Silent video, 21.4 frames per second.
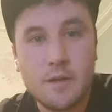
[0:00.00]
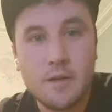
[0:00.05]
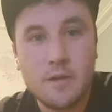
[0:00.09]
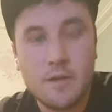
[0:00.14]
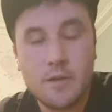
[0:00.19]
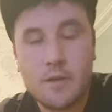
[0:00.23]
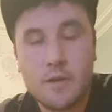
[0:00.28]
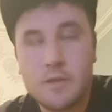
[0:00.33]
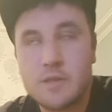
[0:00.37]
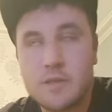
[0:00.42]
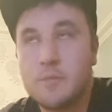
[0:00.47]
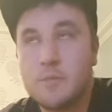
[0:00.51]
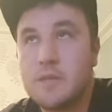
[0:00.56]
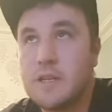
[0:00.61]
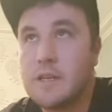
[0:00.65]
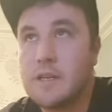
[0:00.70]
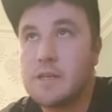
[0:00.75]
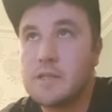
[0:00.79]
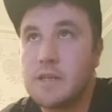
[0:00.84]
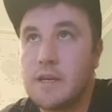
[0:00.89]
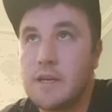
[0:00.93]

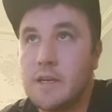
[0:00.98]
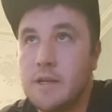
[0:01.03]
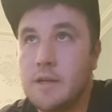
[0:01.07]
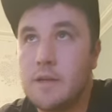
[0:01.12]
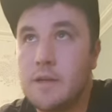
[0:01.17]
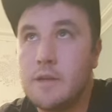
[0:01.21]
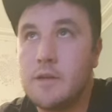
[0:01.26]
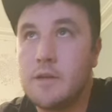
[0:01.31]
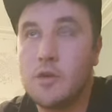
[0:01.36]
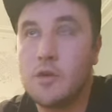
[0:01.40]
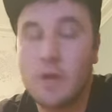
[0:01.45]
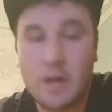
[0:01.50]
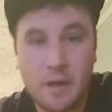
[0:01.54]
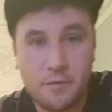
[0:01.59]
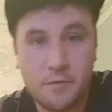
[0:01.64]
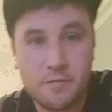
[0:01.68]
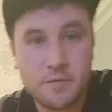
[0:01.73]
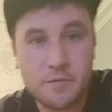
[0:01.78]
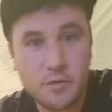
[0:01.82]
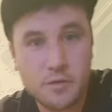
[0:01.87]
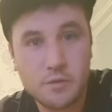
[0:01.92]
you
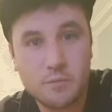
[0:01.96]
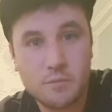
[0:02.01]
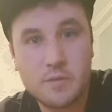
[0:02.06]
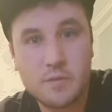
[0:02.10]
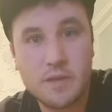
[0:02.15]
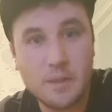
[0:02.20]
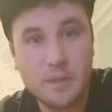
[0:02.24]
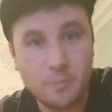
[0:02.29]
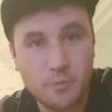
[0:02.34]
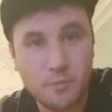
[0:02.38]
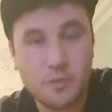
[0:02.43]
have to